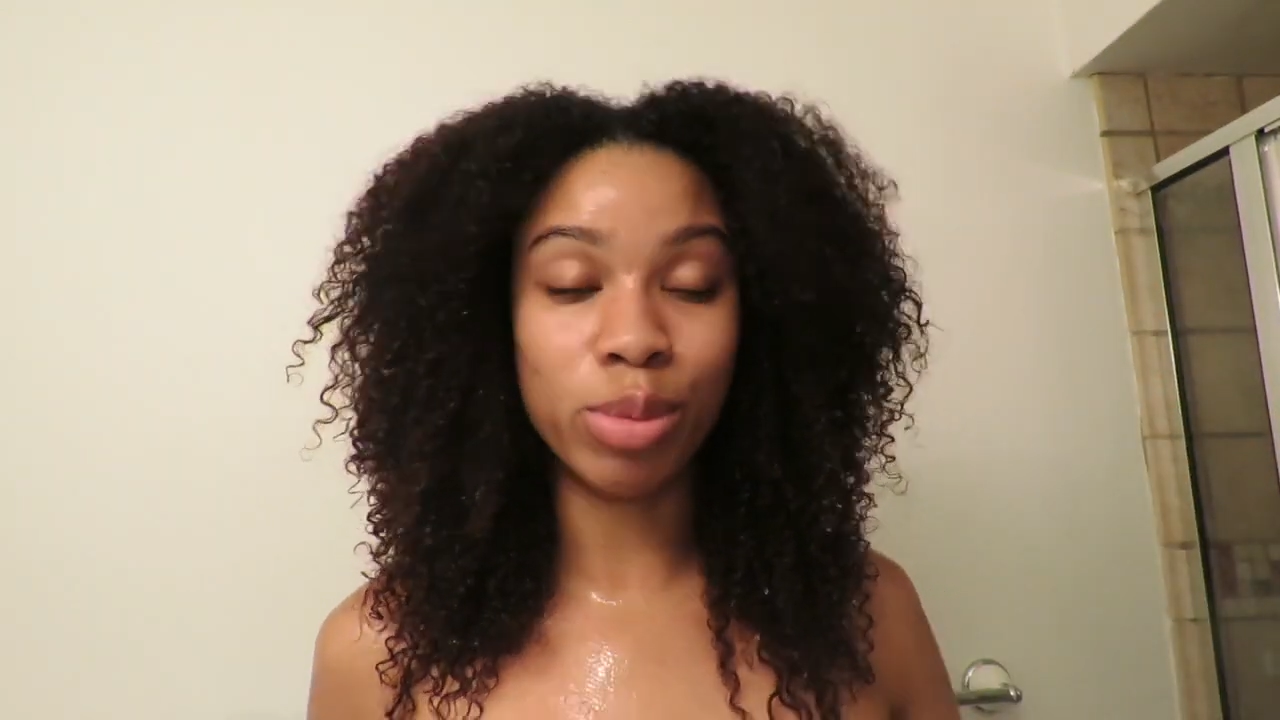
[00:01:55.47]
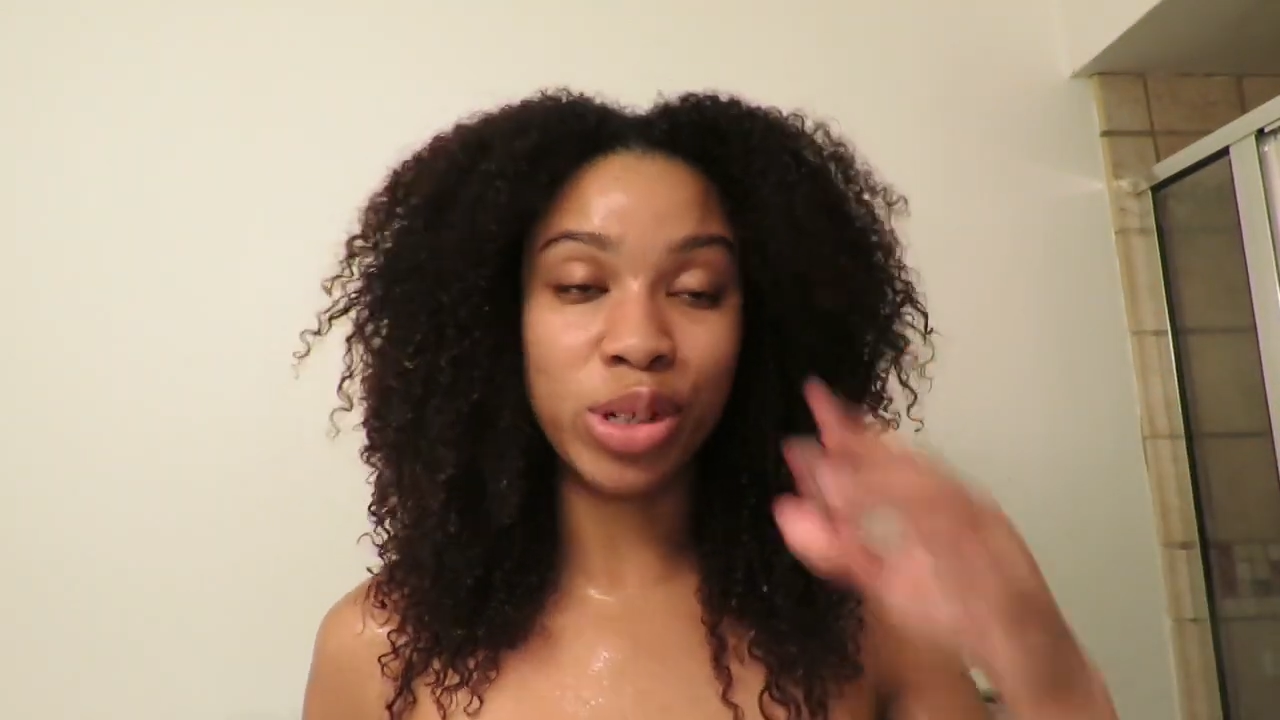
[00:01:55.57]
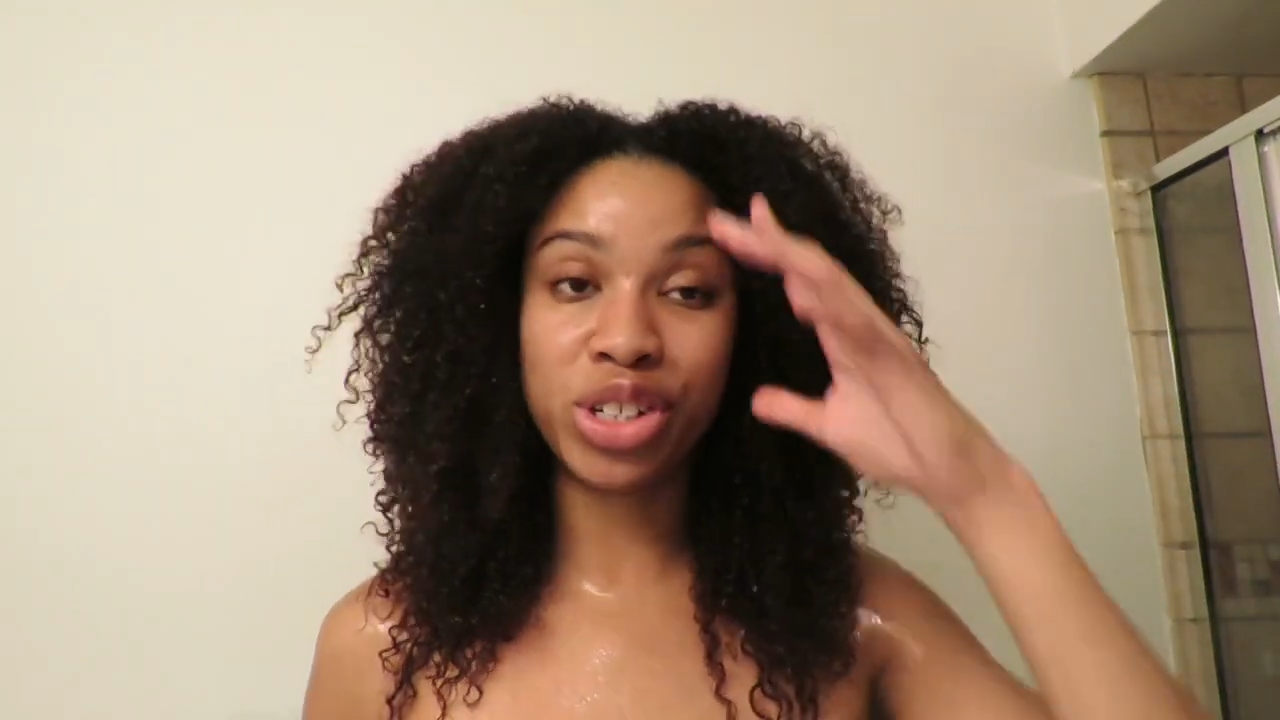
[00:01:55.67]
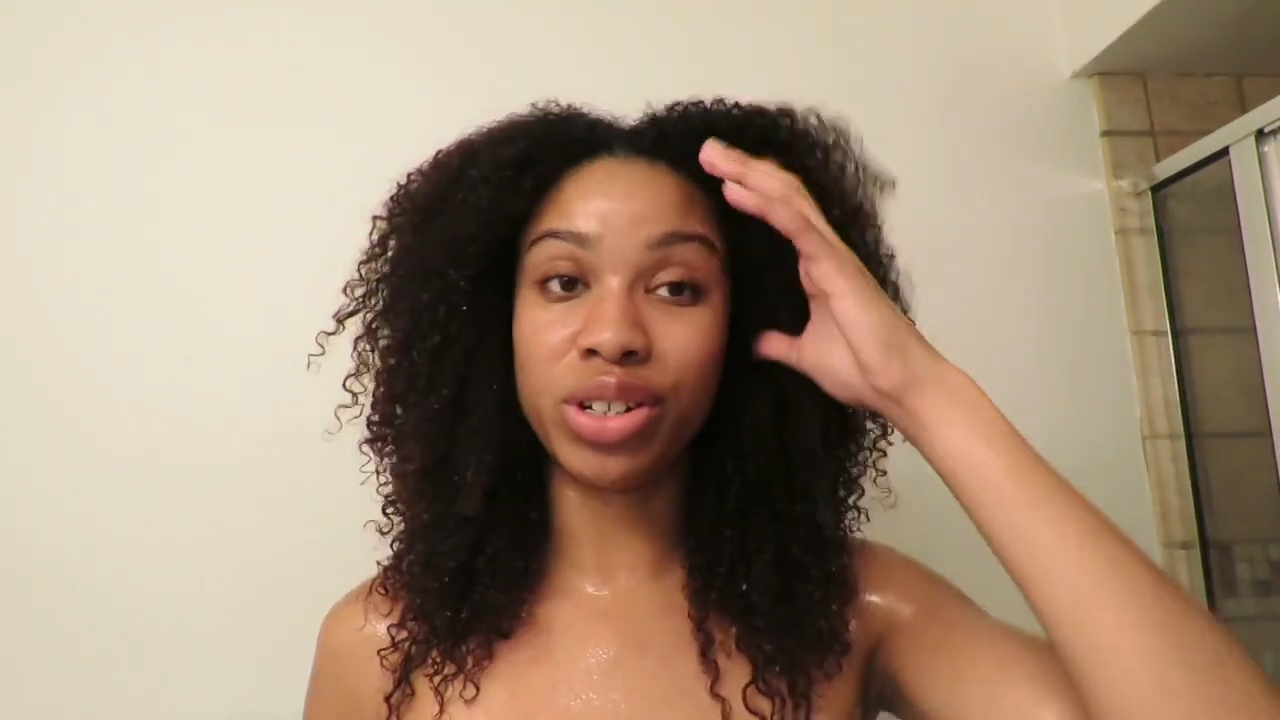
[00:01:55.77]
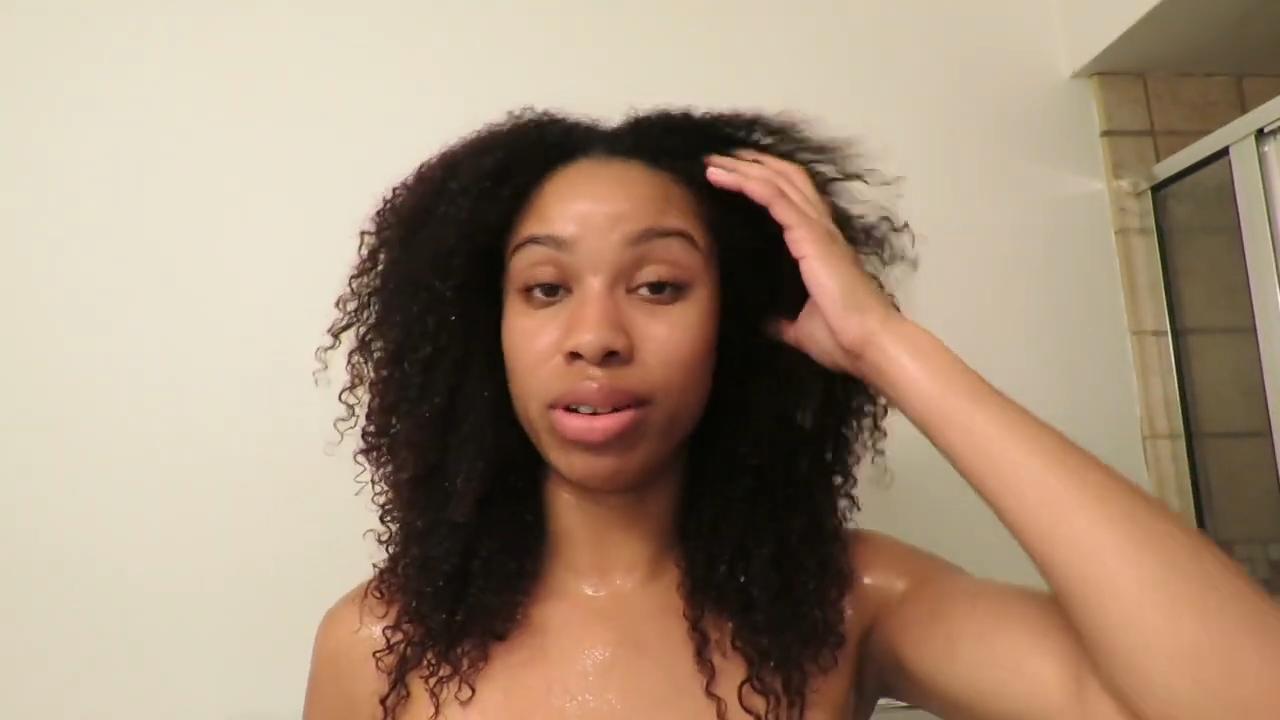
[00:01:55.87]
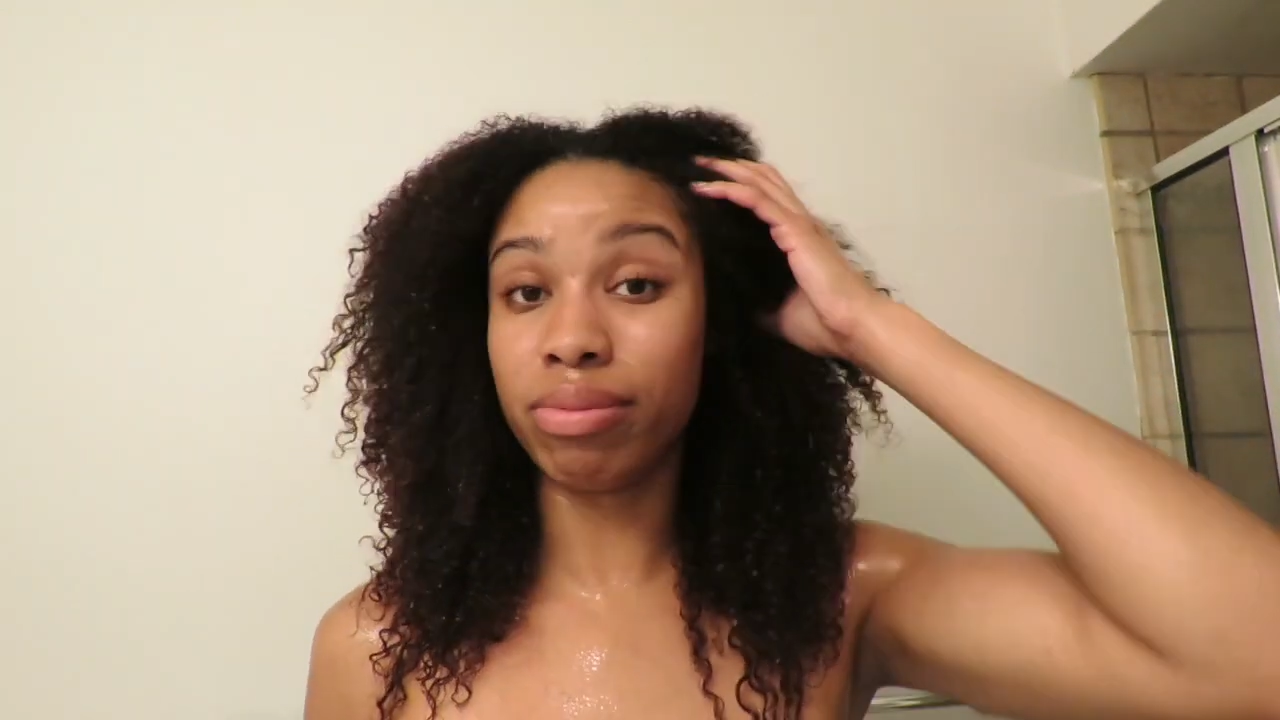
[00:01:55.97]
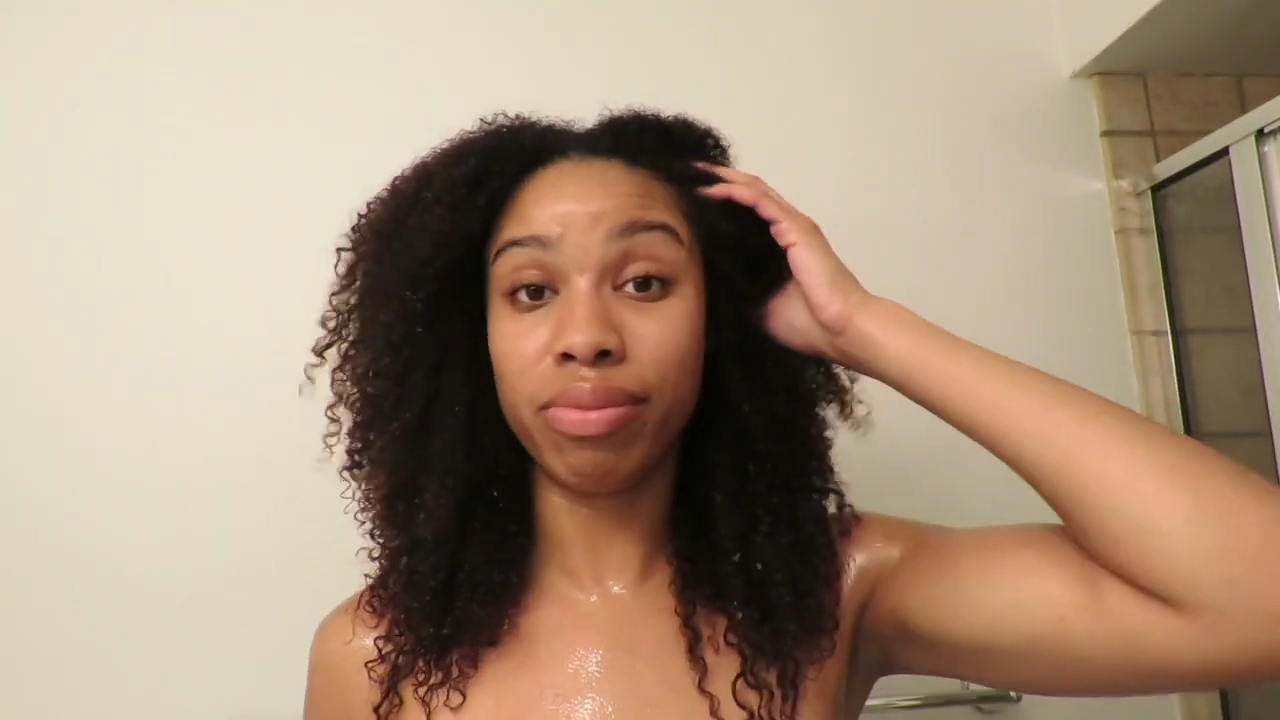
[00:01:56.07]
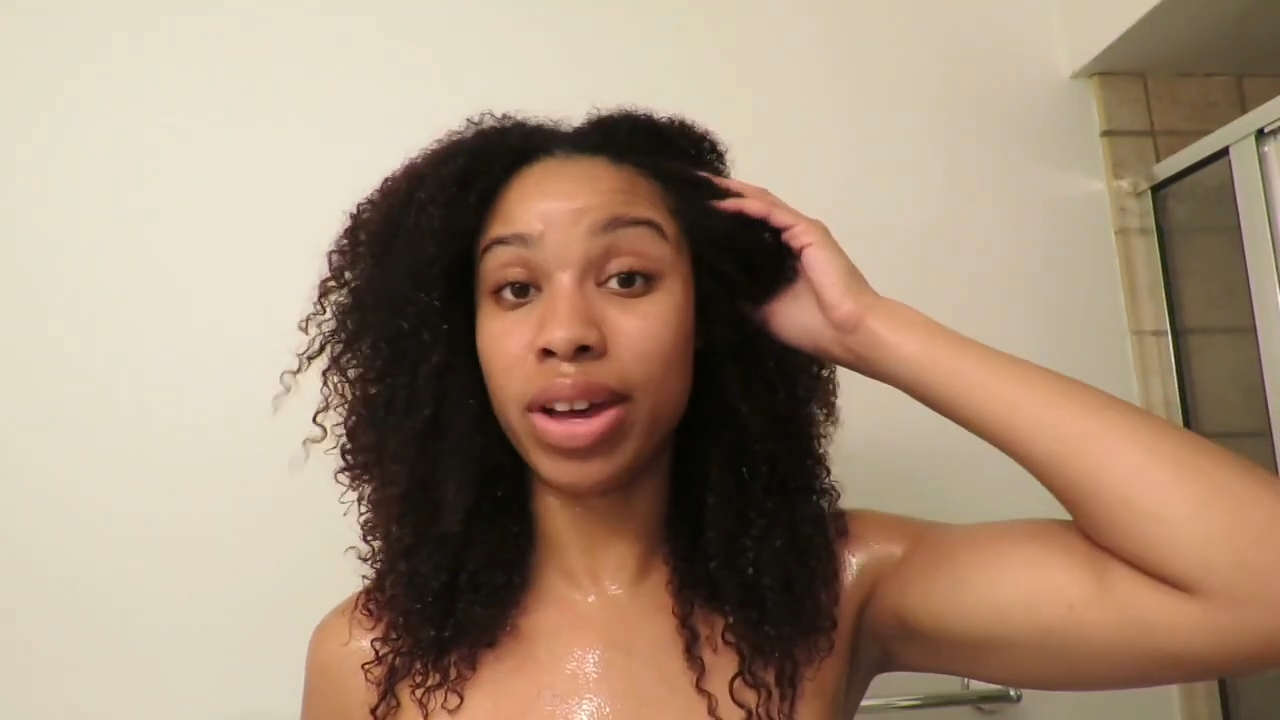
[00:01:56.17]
Moisture.